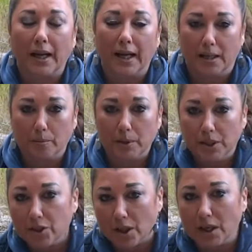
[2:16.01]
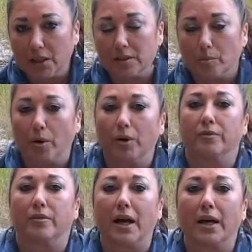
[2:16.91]
and amnesia is a part
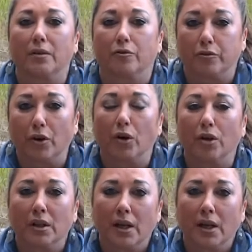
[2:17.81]
of that fall.